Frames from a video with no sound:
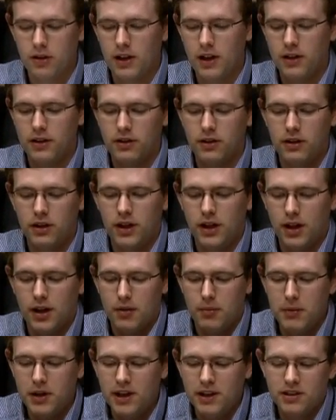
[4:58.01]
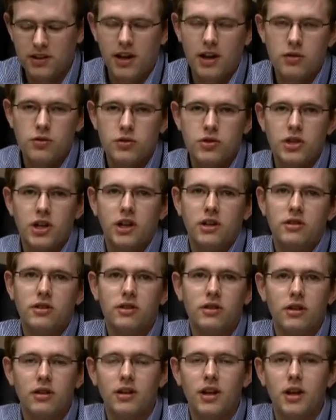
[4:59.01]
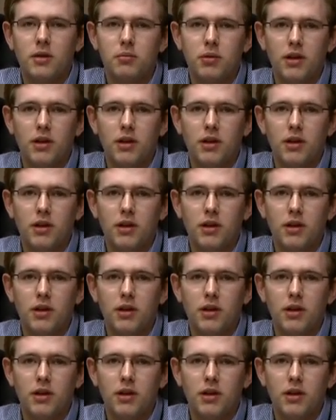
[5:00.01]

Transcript: that is the uh, meeting schedule changes that take